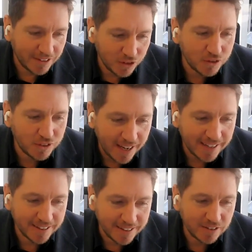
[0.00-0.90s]
as you
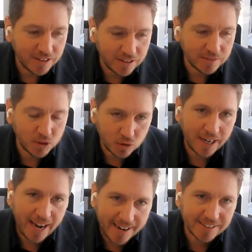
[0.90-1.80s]
said, that the system is
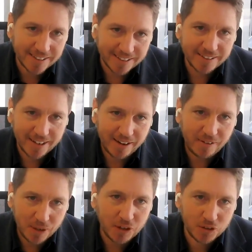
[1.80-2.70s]
reacting uh,
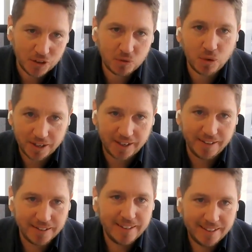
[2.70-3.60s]
because it is working.
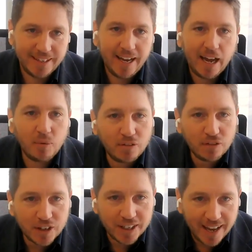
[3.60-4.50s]
And we
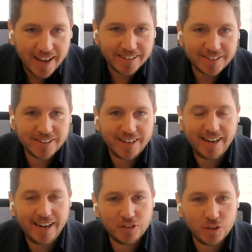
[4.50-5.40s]
forget,
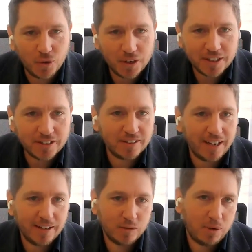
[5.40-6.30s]
uh, as lawyers,
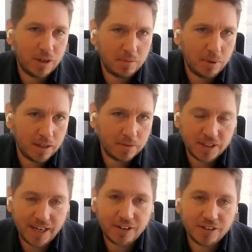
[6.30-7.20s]
as par
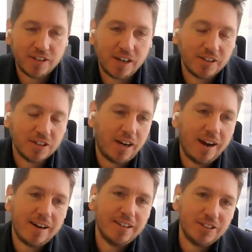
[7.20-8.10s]
parliamentarians, that our
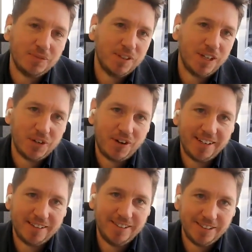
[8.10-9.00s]
entire
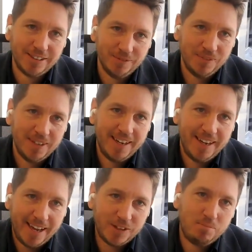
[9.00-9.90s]
democratic system
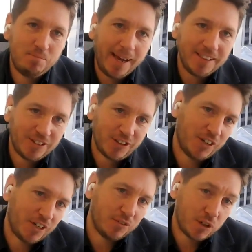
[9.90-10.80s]
is based on
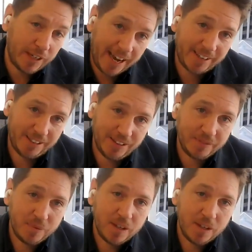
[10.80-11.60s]
that overreaction.